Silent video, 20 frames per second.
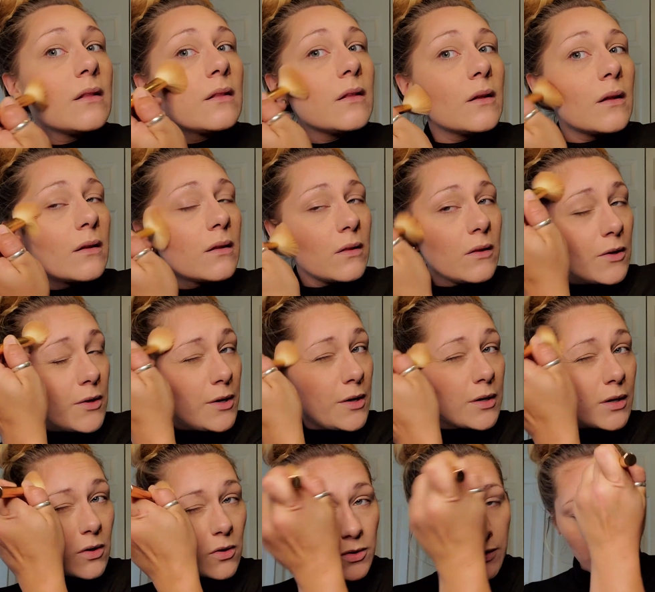The
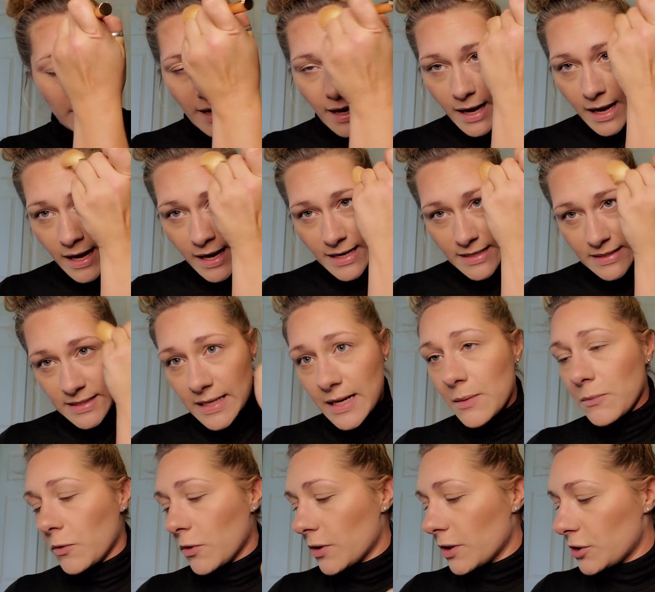look on the eyes that
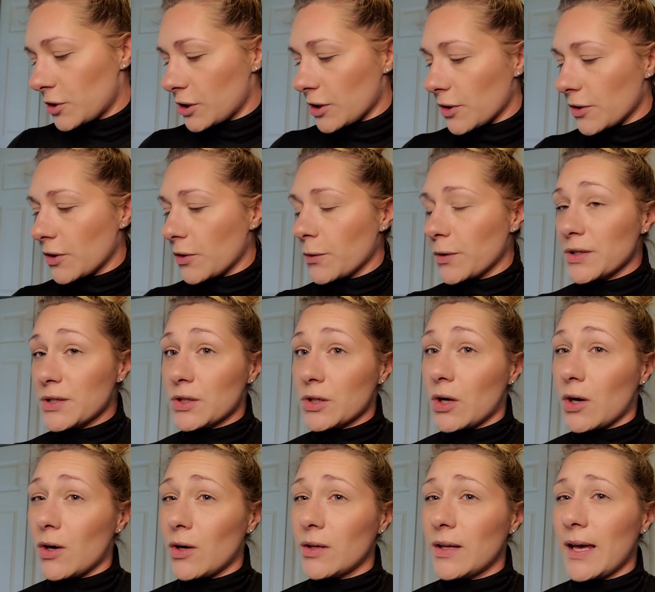I'm going to show you is
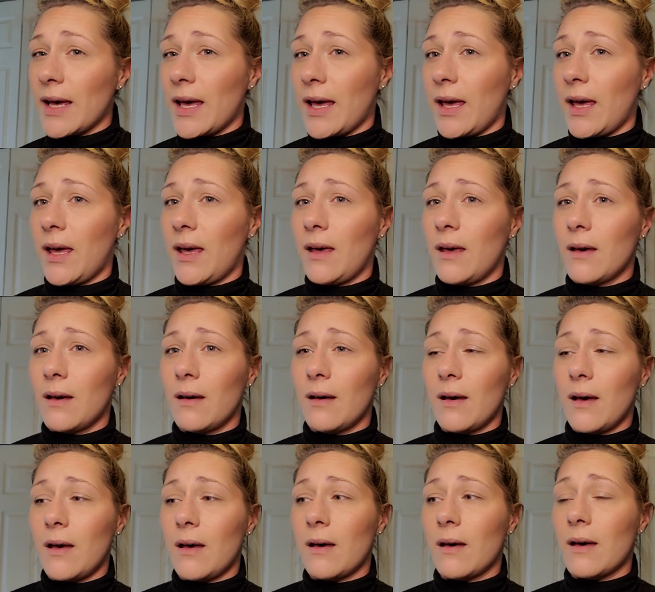called a
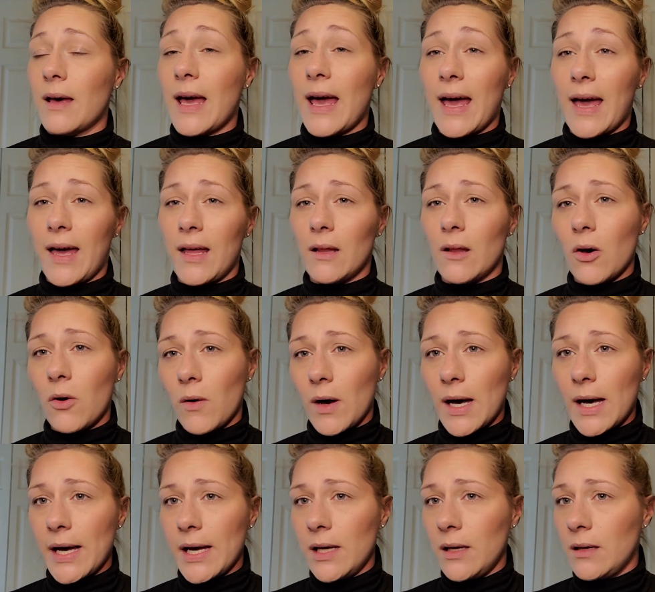halo
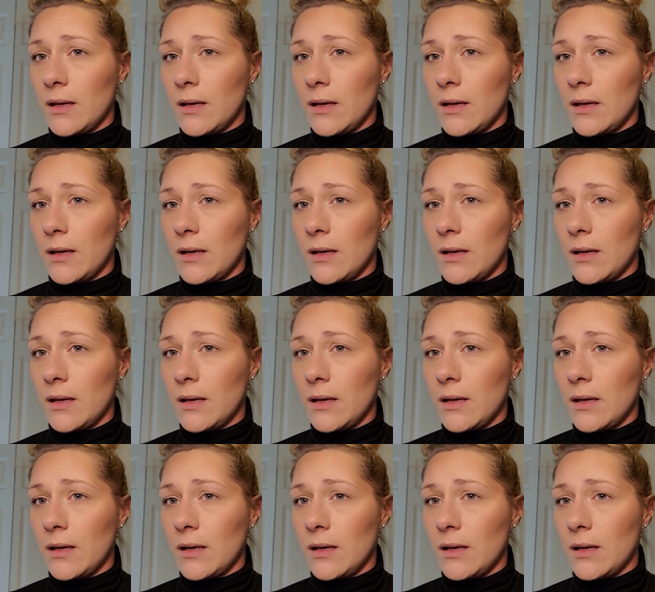eye.